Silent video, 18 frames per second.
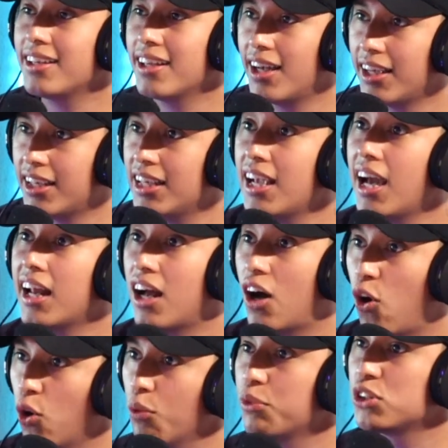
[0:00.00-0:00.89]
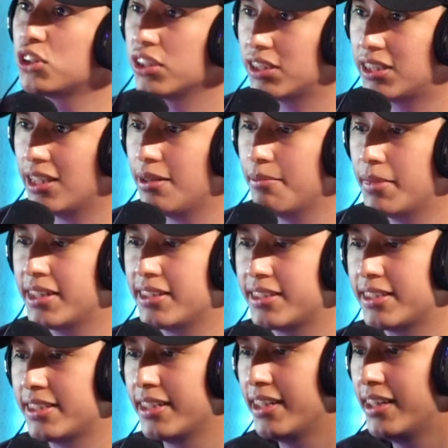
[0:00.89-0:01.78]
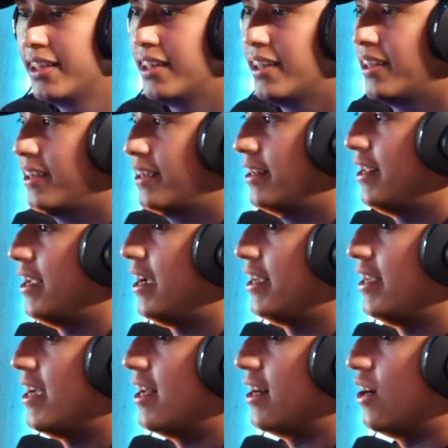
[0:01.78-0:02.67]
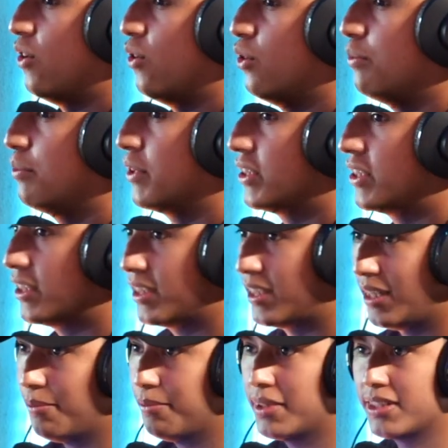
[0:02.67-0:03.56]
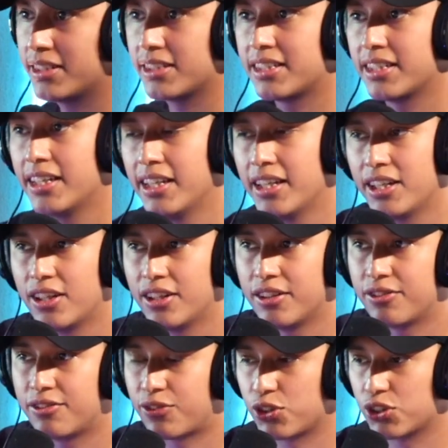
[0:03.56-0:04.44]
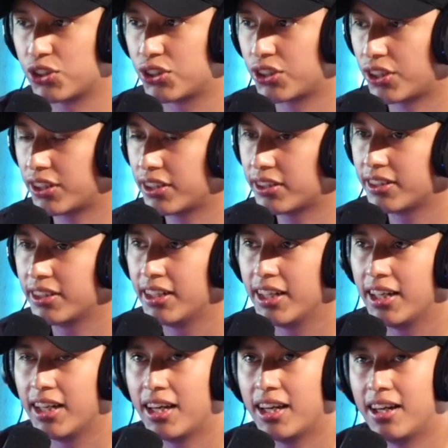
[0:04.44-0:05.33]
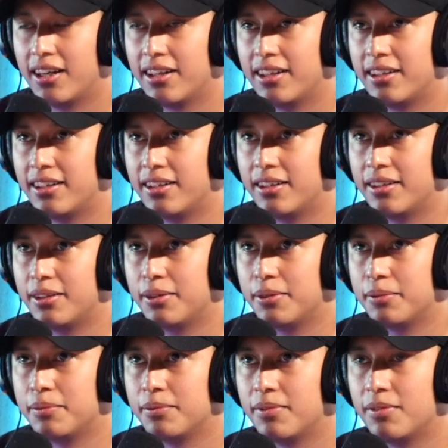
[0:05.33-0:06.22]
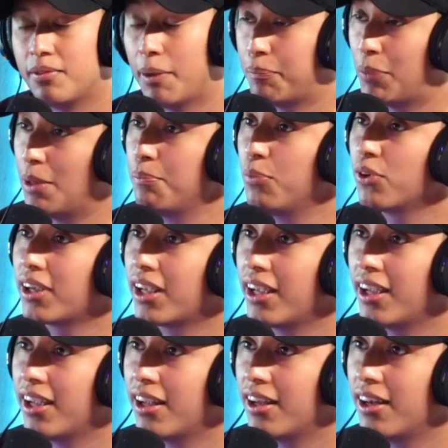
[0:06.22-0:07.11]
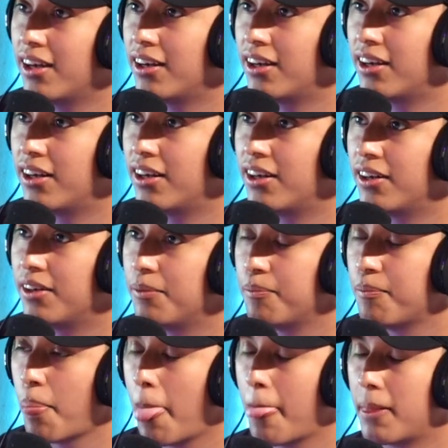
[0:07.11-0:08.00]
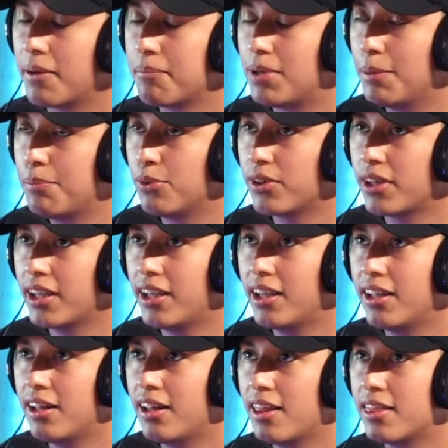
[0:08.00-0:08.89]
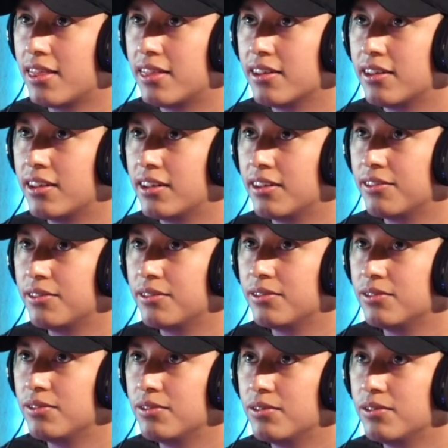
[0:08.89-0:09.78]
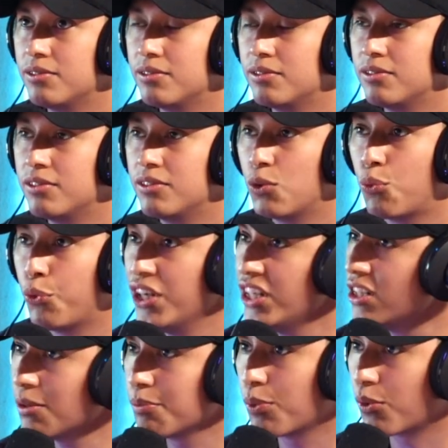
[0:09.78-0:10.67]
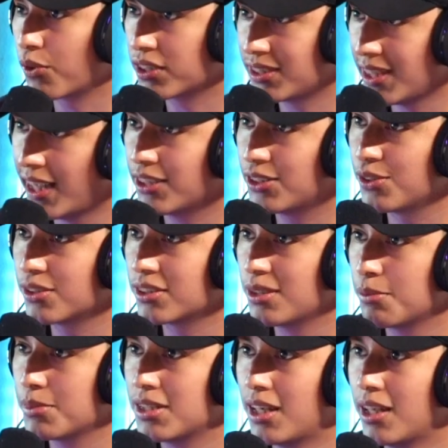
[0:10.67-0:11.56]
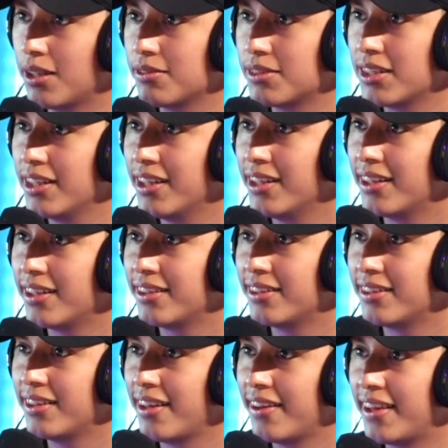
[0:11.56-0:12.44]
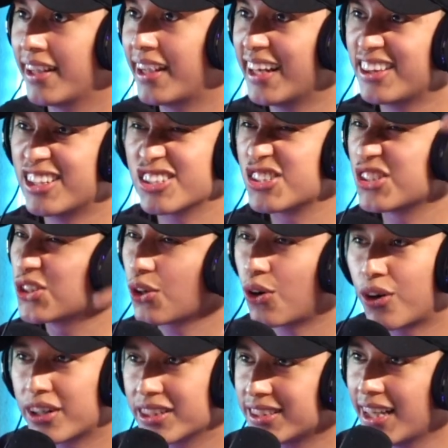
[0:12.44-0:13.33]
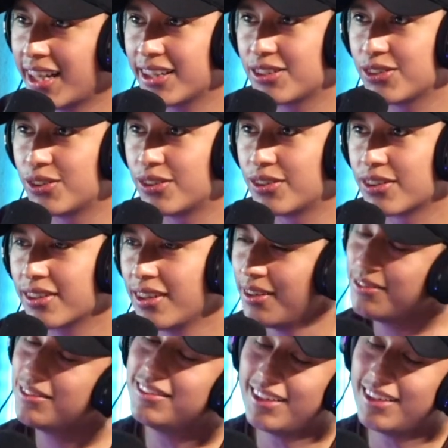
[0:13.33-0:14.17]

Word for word: Yeah, he that had a whole bunch terrifying. of demons. Yeah, he had a whole bunch of demons. Yeah. For sure. Um people get uh people get the Ouija board tattooed sometimes. They get the star tattooed.